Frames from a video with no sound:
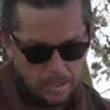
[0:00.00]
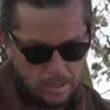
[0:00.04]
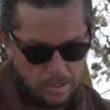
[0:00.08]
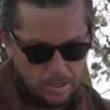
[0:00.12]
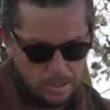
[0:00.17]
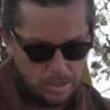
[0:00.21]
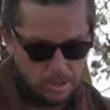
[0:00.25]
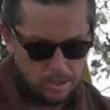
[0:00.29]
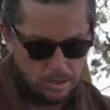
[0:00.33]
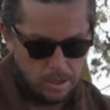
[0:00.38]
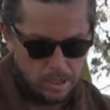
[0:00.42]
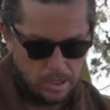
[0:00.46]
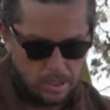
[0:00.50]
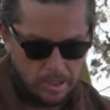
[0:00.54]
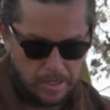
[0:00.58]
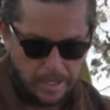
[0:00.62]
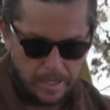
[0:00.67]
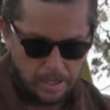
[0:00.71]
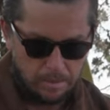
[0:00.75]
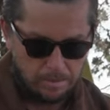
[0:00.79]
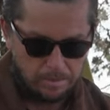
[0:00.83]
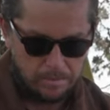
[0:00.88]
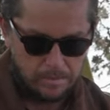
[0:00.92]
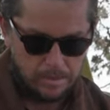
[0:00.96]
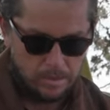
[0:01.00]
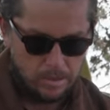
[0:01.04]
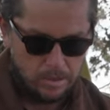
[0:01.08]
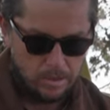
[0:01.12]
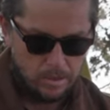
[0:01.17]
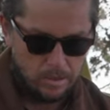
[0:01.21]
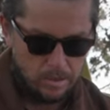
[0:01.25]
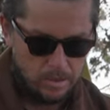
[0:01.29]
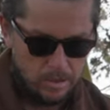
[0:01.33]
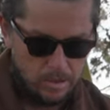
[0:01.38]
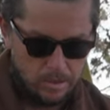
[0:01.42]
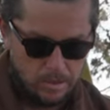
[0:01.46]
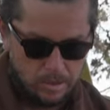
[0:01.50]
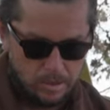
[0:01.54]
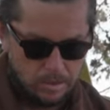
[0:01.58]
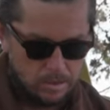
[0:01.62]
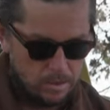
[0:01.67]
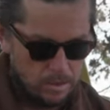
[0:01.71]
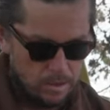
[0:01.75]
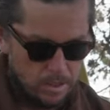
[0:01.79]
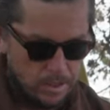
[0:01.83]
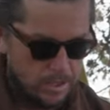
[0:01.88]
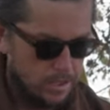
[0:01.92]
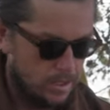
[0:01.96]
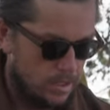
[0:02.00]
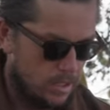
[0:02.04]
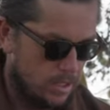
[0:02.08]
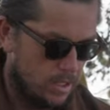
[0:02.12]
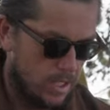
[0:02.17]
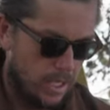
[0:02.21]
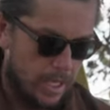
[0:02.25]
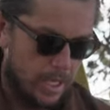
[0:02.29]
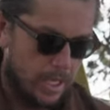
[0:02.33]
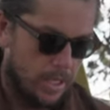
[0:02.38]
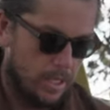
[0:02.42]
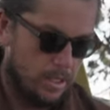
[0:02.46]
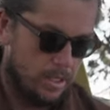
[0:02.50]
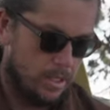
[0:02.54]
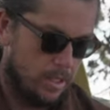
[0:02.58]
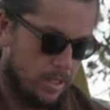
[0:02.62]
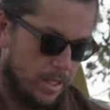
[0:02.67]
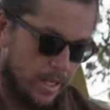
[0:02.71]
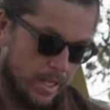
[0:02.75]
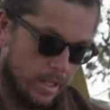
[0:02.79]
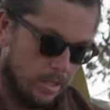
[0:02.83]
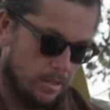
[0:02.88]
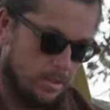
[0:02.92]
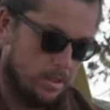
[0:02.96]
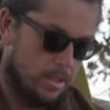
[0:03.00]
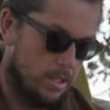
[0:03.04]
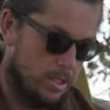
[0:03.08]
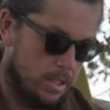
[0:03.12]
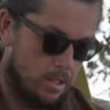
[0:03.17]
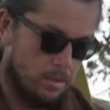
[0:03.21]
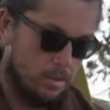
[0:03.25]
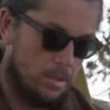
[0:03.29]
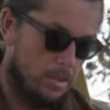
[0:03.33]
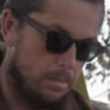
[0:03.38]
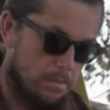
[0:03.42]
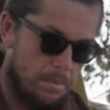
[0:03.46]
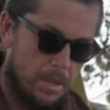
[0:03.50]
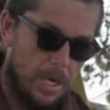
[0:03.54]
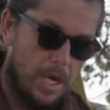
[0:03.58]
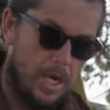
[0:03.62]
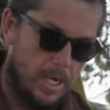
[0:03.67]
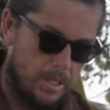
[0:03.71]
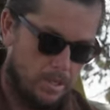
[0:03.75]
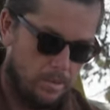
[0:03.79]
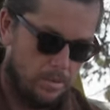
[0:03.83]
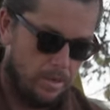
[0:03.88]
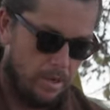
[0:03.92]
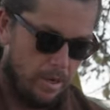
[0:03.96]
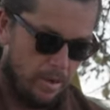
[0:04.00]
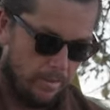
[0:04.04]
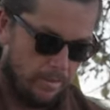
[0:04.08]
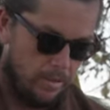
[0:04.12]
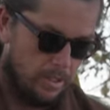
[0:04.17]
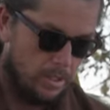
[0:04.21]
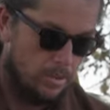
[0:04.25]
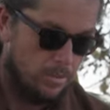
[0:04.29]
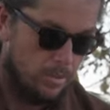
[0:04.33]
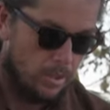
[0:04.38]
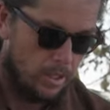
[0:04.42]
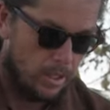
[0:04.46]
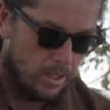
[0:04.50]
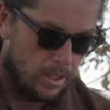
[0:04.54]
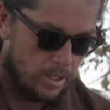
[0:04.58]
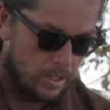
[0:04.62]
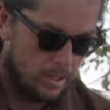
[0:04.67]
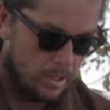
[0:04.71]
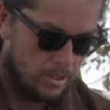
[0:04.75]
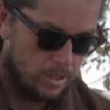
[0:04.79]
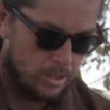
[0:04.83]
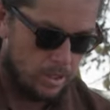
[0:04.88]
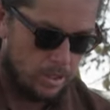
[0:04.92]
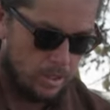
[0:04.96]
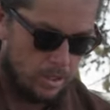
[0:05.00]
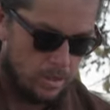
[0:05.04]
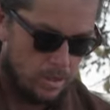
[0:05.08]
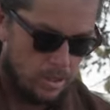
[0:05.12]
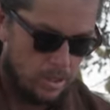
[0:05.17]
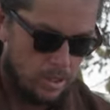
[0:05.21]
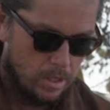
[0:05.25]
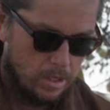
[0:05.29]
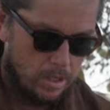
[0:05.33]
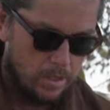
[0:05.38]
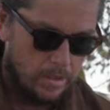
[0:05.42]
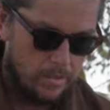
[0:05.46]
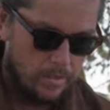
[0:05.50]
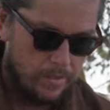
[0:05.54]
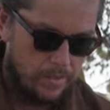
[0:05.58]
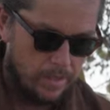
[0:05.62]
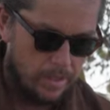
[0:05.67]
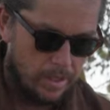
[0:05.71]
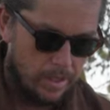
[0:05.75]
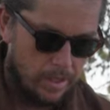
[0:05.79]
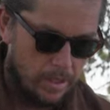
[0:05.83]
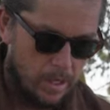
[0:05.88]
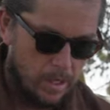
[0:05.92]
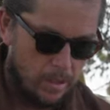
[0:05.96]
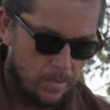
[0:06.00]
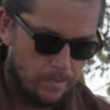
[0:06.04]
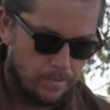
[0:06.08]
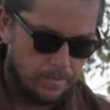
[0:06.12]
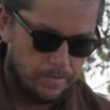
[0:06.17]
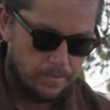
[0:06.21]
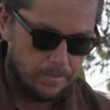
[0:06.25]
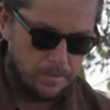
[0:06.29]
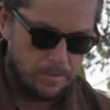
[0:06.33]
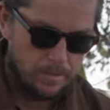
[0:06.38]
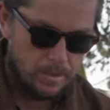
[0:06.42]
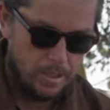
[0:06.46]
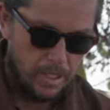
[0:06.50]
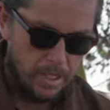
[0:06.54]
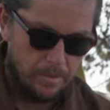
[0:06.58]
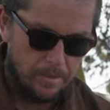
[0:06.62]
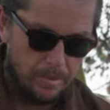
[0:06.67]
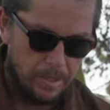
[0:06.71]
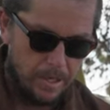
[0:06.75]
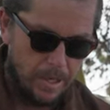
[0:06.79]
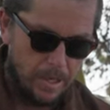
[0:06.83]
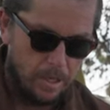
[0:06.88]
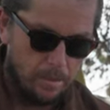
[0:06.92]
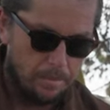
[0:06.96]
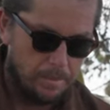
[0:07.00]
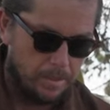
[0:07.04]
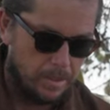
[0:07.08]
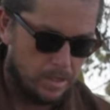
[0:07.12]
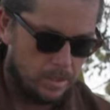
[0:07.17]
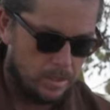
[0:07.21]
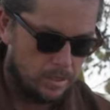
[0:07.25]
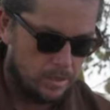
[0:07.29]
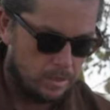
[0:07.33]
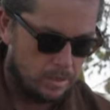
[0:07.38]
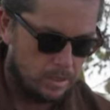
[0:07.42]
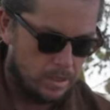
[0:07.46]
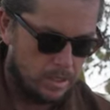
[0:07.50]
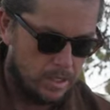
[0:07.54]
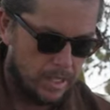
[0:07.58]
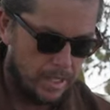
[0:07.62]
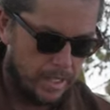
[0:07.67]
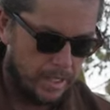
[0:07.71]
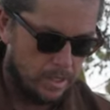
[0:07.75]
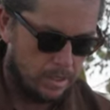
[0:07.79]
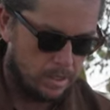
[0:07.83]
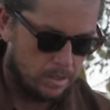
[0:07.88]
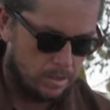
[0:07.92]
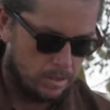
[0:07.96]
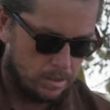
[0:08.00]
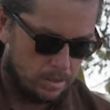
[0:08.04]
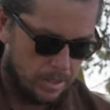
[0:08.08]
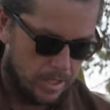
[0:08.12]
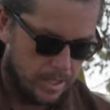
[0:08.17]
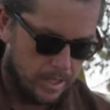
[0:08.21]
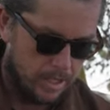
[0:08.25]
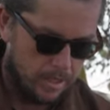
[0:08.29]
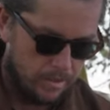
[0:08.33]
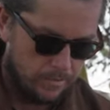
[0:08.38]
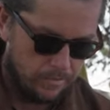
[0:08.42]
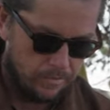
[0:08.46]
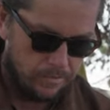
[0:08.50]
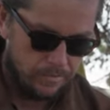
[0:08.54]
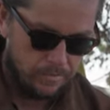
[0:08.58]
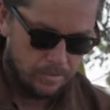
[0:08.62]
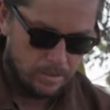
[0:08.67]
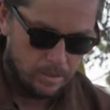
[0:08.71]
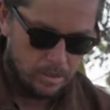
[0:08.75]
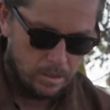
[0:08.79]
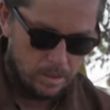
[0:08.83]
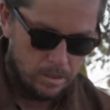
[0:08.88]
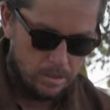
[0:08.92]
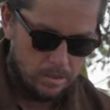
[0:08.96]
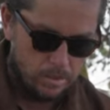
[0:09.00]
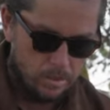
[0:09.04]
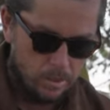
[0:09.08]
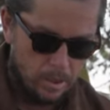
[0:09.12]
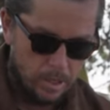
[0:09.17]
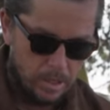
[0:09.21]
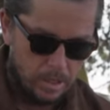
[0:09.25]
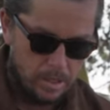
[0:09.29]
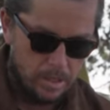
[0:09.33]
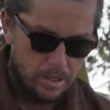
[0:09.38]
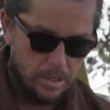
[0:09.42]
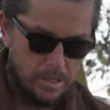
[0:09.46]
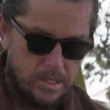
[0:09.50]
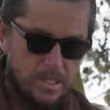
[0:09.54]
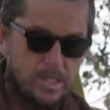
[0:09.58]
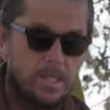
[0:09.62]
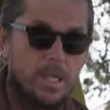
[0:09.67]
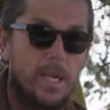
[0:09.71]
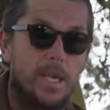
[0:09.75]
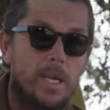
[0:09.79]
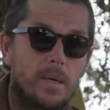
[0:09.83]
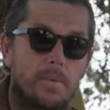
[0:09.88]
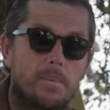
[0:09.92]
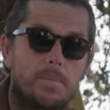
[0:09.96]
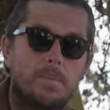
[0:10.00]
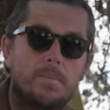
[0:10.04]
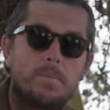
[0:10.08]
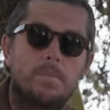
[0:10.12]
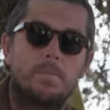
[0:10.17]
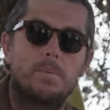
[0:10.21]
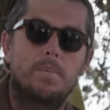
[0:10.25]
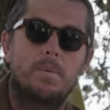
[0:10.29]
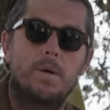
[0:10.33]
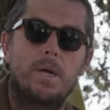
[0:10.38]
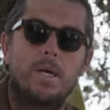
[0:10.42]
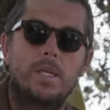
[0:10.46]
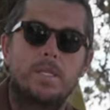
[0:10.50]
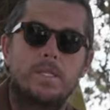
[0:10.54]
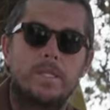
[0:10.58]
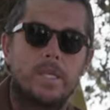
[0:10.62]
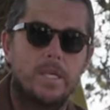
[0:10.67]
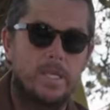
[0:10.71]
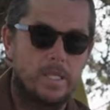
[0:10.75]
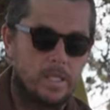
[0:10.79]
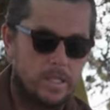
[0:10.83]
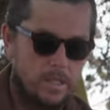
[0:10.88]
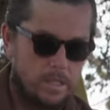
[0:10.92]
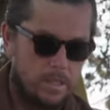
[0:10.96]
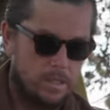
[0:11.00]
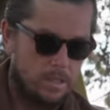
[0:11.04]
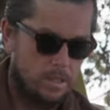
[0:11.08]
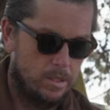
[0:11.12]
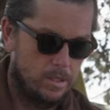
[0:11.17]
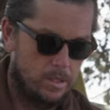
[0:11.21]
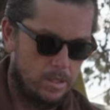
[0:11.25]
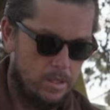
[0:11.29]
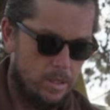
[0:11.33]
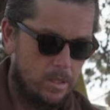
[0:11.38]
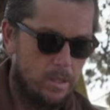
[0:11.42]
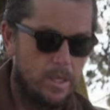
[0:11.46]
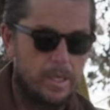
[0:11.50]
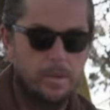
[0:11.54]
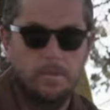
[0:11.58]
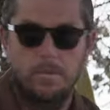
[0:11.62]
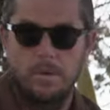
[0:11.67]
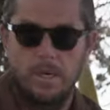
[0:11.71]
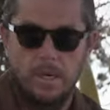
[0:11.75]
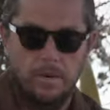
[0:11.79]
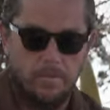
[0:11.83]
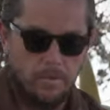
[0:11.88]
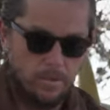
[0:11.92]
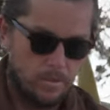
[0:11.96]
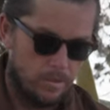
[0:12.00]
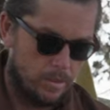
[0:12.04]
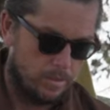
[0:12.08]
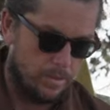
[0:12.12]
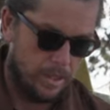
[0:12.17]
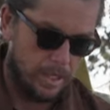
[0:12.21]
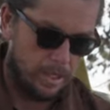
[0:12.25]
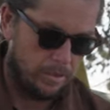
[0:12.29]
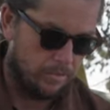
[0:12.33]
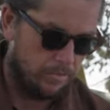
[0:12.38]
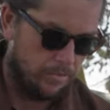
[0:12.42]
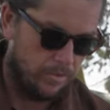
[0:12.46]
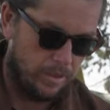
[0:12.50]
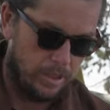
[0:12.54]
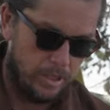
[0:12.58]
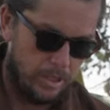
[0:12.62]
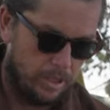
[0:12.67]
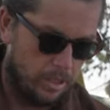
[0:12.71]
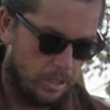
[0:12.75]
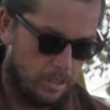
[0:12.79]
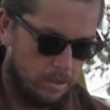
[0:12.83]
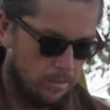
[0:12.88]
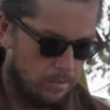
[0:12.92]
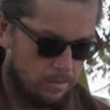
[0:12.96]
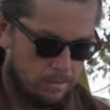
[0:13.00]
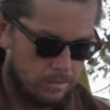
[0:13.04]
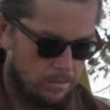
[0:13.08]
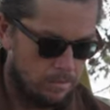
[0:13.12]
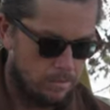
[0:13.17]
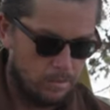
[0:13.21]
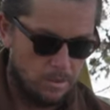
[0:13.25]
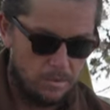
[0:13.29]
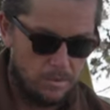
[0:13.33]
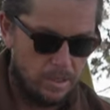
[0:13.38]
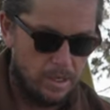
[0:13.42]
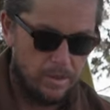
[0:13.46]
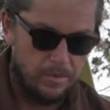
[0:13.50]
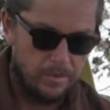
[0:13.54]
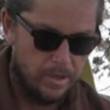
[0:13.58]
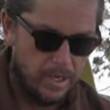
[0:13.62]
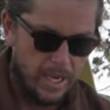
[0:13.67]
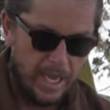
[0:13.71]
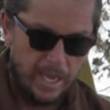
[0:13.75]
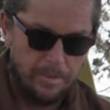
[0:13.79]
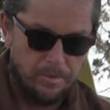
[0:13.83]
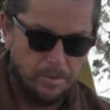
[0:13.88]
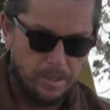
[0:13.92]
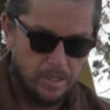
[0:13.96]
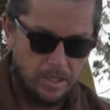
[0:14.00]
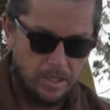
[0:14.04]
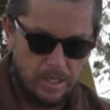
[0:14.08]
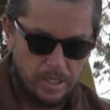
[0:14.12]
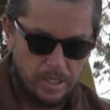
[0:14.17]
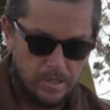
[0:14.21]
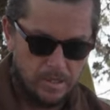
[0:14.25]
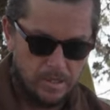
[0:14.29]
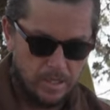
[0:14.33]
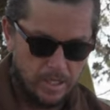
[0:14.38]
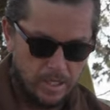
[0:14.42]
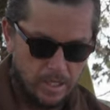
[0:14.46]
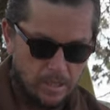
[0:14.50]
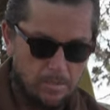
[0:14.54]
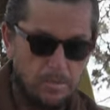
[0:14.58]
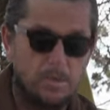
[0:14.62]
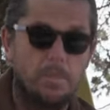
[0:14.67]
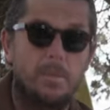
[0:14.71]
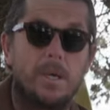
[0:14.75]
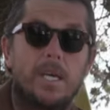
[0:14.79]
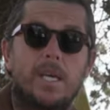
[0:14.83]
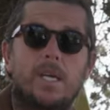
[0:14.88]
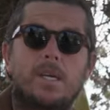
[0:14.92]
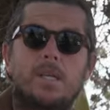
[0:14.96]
and so you can like use the sand to like, you know, emboss whatever you want. So yeah, I've been helping Dayton kind of with the stamp process, and so like whenever we make a fin or whatever Captain needs, like I've been